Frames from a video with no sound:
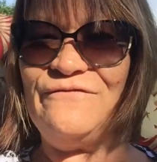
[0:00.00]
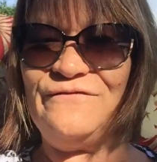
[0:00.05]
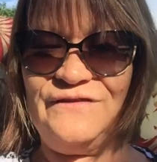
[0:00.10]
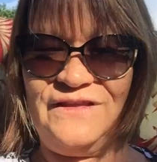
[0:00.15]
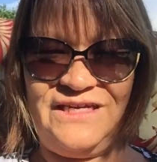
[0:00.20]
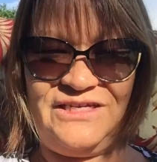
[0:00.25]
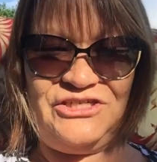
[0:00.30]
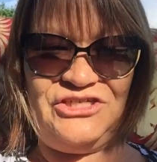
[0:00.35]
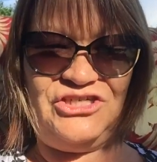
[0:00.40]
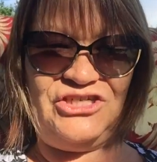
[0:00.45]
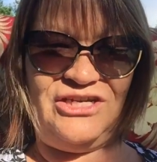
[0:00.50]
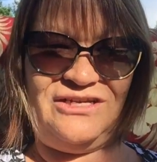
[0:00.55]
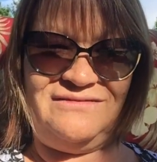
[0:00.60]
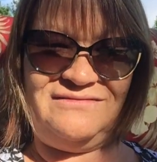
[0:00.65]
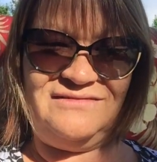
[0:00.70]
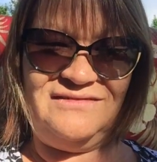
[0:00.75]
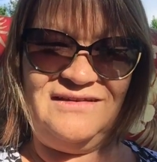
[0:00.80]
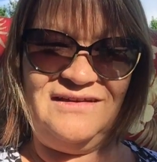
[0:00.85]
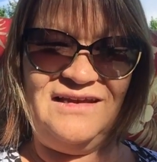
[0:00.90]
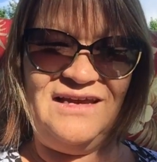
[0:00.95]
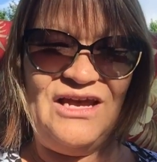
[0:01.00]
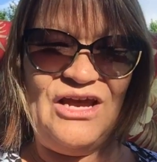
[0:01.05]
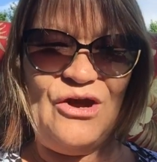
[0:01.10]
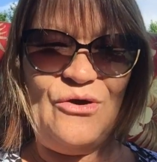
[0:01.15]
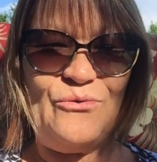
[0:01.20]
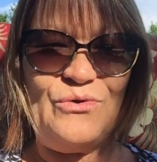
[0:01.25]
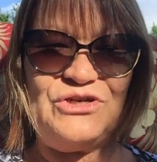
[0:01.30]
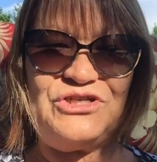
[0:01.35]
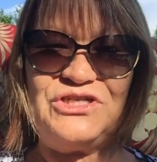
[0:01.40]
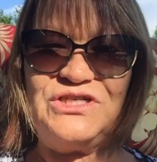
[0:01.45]
affliction,
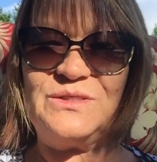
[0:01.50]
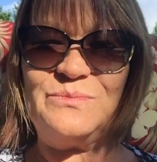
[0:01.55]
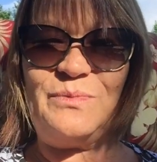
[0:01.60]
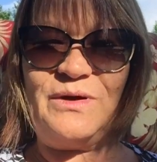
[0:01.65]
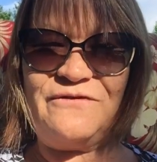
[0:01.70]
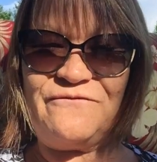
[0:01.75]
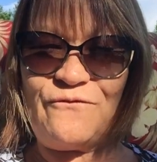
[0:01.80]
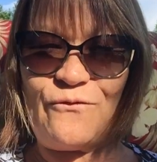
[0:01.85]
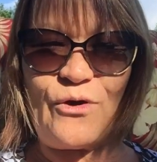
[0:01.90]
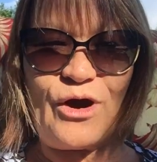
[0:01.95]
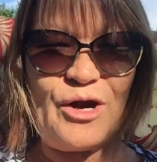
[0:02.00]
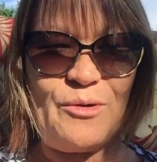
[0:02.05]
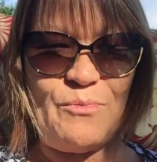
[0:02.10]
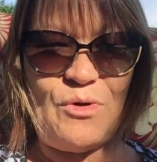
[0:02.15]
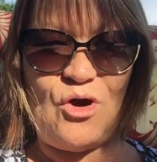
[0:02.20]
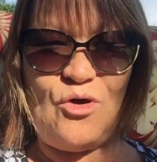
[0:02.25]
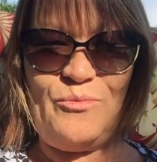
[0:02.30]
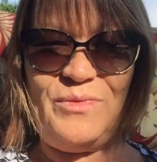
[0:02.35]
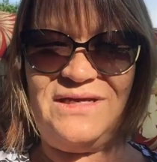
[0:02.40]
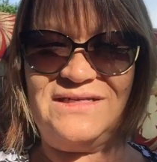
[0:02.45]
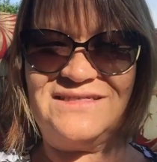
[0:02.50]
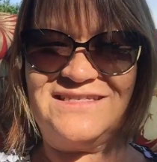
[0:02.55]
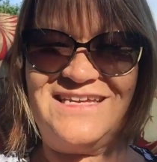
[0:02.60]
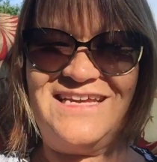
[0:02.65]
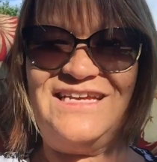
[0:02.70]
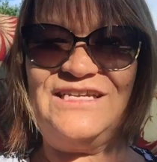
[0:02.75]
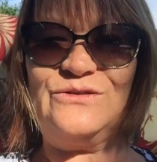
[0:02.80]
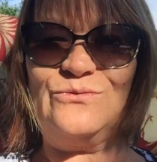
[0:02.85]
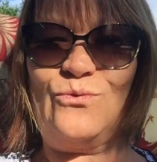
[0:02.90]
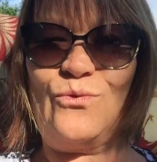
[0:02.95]
which is but for a moment,
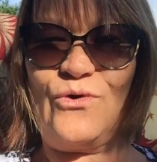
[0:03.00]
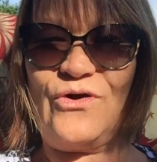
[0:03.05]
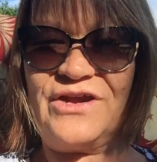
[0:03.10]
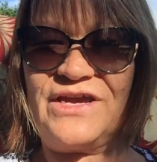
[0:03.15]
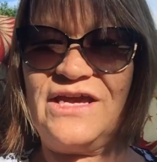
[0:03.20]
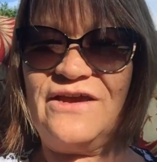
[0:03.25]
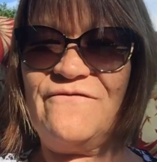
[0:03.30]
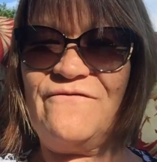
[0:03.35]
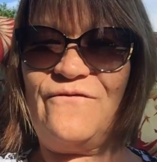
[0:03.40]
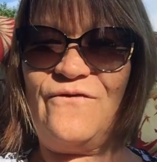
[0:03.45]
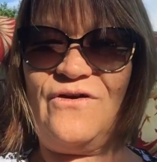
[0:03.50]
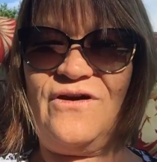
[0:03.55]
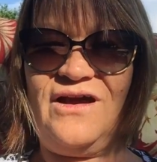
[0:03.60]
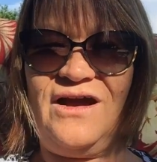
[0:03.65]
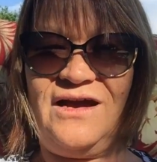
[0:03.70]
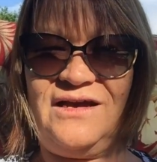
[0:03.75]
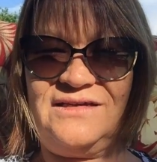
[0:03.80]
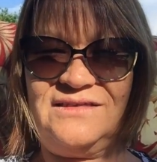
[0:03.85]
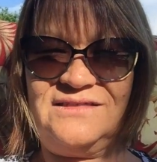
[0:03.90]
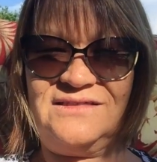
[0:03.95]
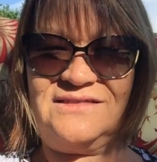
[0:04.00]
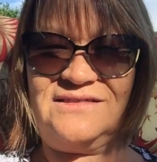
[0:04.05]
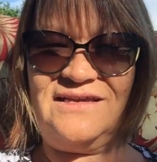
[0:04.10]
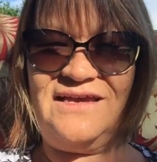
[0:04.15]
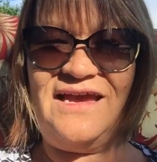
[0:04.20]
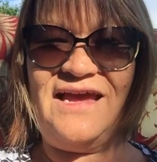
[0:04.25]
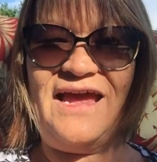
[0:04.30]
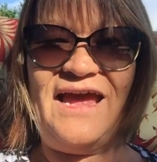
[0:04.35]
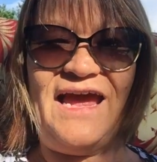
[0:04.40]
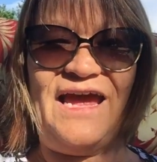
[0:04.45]
is working for us
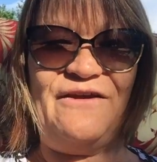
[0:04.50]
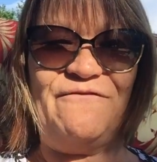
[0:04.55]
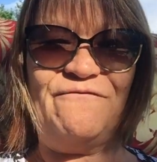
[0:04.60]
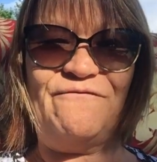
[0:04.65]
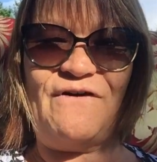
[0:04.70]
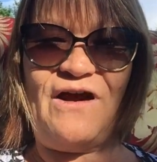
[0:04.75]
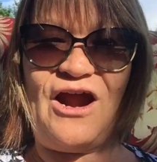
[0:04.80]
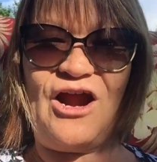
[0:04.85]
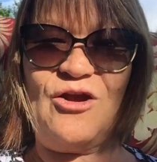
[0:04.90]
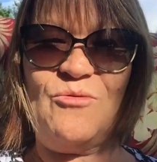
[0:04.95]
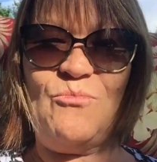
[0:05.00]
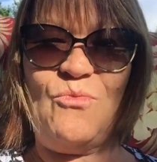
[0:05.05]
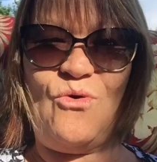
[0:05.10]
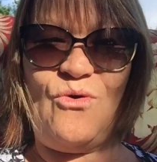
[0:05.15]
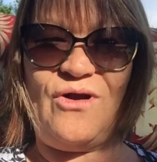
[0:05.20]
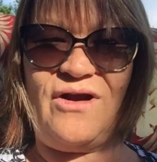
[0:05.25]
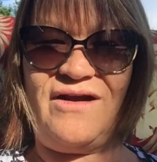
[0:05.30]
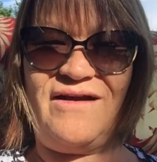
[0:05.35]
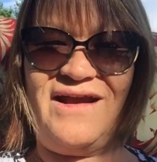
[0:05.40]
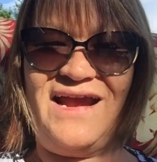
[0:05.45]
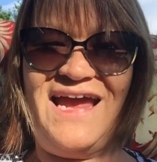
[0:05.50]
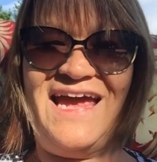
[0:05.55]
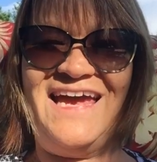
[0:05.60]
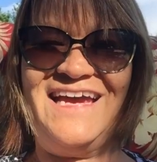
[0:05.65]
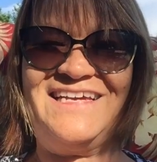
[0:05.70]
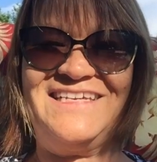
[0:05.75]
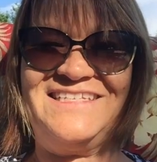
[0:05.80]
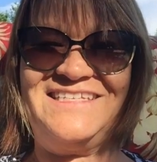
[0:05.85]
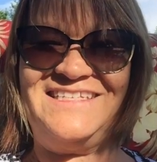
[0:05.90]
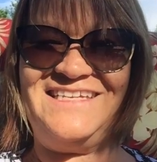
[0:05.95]
a far more
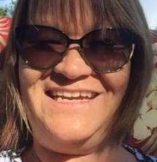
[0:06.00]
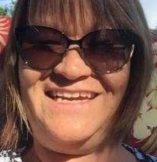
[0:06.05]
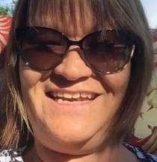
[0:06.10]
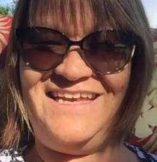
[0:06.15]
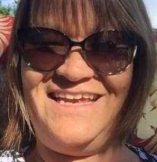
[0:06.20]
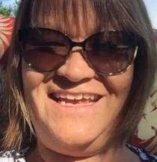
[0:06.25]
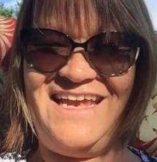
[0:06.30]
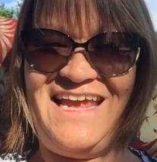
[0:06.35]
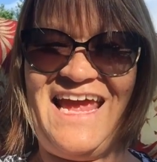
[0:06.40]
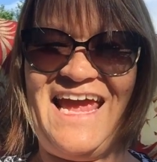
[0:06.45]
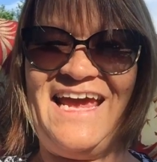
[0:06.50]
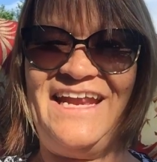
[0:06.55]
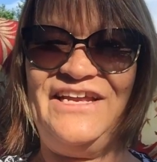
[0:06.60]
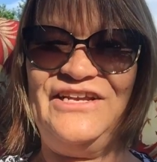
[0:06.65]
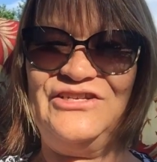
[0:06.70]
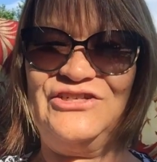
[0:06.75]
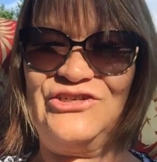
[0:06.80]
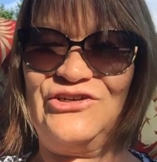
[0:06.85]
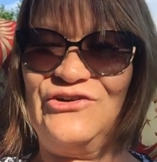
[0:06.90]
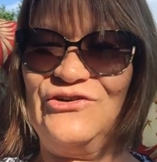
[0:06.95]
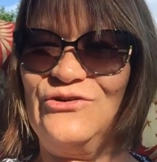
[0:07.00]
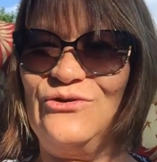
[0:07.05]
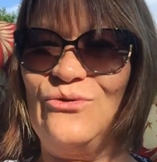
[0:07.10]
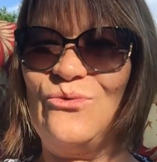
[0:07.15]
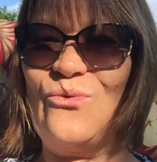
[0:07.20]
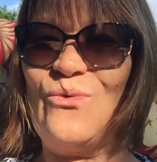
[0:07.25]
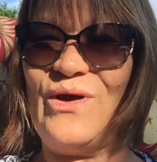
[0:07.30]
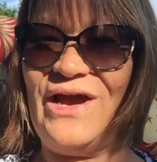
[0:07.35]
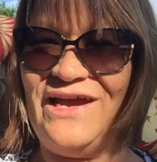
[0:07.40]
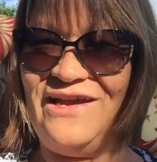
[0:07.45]
exceeding and eternal
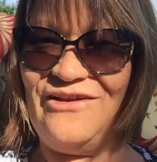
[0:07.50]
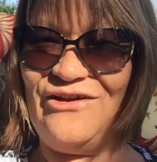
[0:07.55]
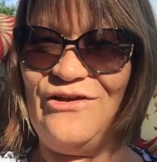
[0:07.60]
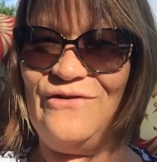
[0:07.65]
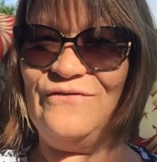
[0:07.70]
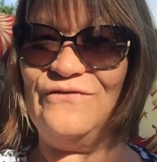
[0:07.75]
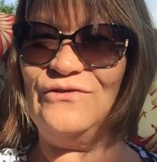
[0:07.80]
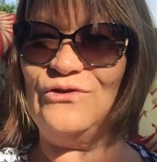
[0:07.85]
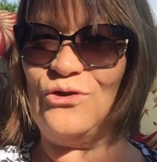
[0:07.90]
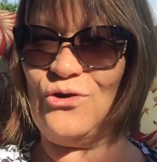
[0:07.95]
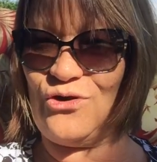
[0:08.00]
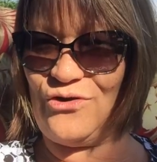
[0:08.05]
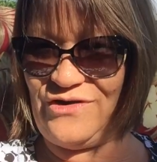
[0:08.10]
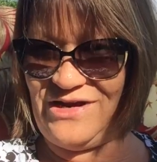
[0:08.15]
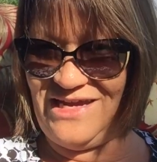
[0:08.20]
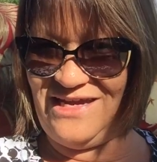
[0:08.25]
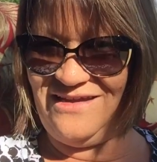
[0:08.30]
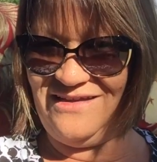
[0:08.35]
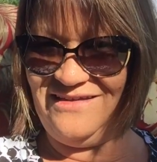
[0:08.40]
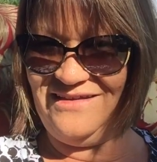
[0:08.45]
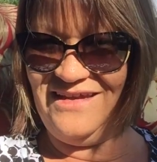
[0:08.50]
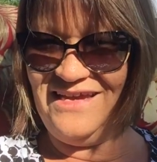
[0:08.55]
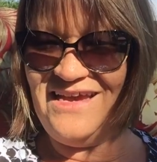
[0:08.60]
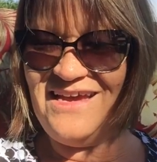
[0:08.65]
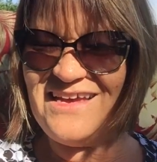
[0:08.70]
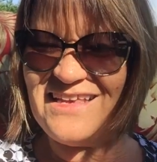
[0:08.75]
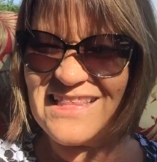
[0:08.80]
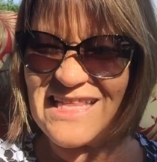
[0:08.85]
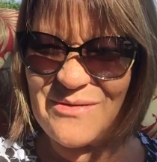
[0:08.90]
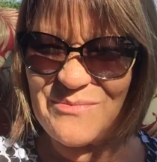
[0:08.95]
weight of glory."
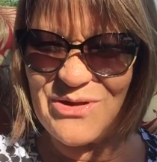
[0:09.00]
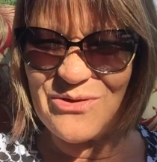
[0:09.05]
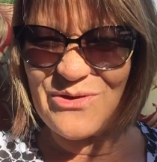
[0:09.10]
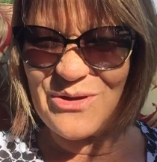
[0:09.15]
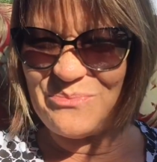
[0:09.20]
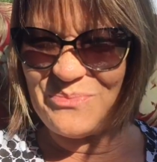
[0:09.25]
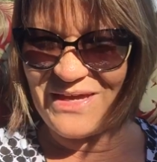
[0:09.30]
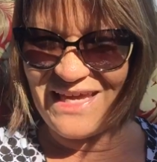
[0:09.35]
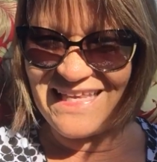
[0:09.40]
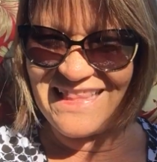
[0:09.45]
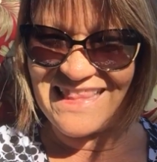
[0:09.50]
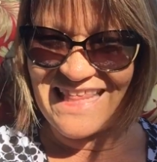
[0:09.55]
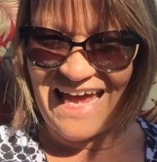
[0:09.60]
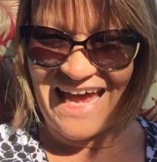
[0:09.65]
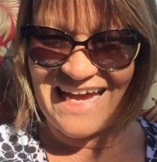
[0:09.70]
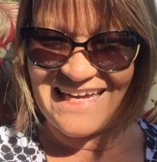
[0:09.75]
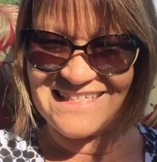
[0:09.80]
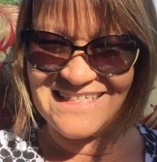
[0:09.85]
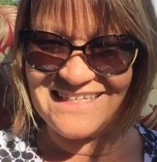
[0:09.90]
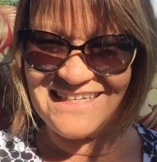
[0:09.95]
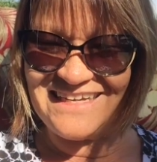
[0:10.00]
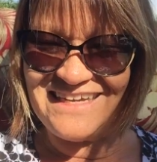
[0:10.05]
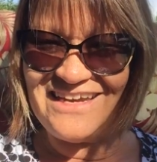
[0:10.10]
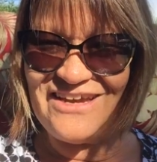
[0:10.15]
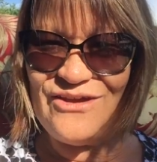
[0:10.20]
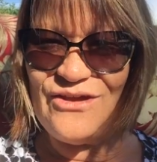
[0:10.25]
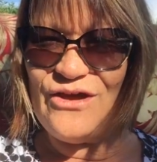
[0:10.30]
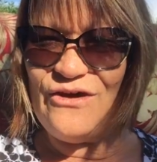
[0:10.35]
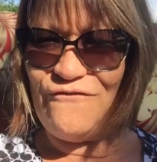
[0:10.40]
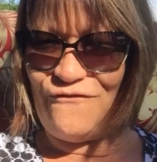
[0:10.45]
Let me repeat that.
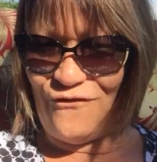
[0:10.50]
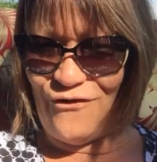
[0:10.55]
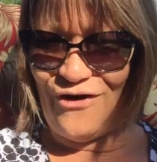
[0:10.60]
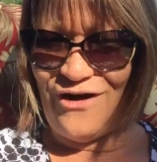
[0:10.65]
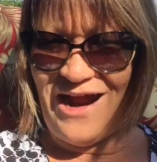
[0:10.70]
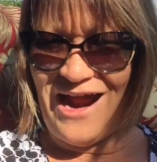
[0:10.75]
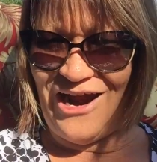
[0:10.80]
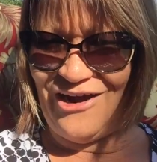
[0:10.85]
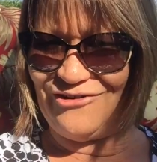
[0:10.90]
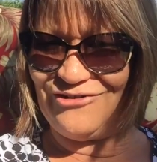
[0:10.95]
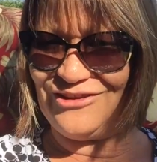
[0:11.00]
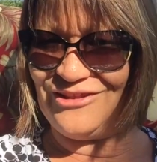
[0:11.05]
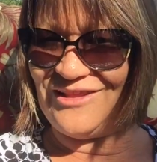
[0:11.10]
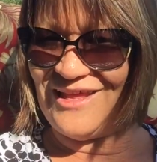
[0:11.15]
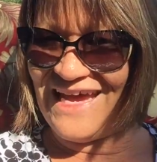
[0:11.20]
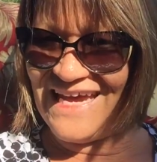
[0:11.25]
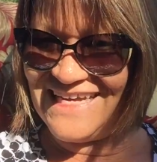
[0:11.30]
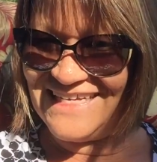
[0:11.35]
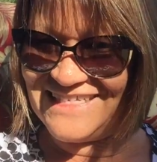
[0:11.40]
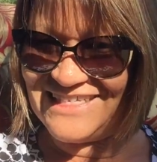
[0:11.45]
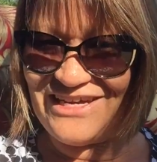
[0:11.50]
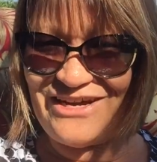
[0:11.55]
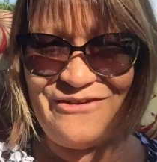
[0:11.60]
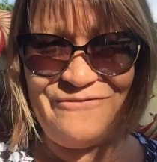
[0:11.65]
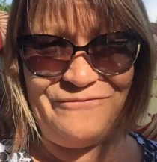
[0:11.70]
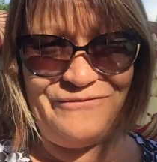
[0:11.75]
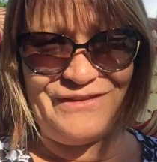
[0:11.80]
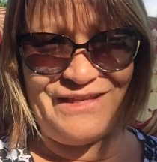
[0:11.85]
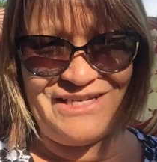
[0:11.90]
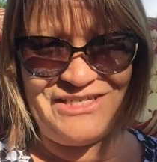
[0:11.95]
For our light
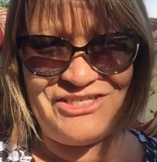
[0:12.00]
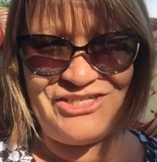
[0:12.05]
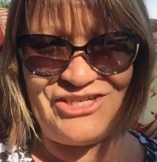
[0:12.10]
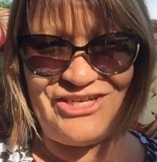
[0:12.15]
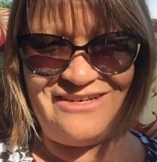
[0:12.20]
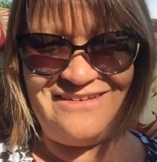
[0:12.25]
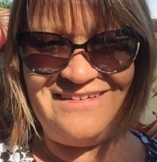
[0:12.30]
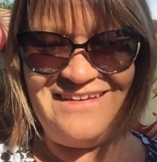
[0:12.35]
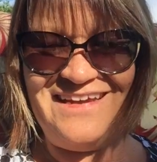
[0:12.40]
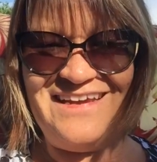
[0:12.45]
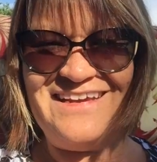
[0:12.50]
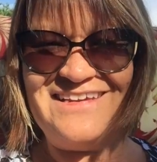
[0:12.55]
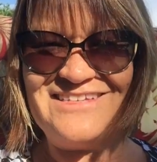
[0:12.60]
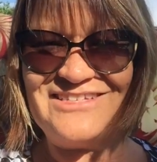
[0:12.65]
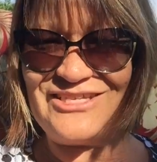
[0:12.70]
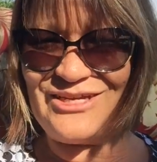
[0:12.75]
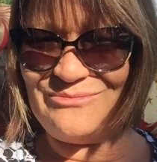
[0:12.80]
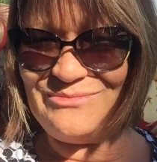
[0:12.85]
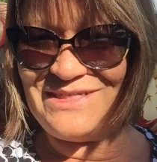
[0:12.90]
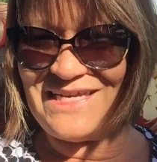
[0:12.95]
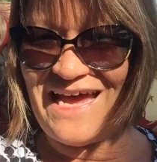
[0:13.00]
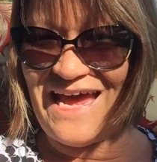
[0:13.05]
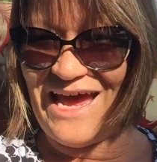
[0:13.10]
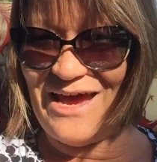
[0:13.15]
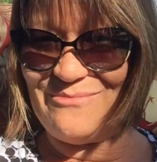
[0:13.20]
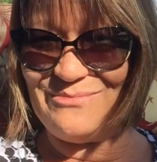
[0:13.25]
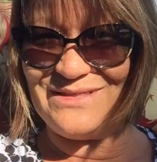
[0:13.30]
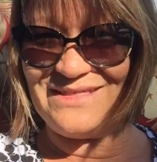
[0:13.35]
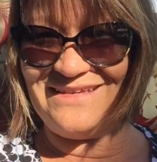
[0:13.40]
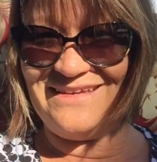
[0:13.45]
affliction.
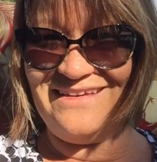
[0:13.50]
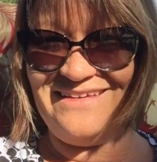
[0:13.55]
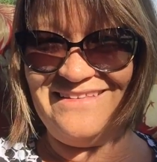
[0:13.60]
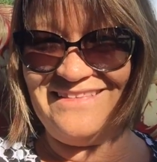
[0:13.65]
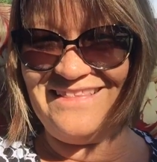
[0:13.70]
Sometimes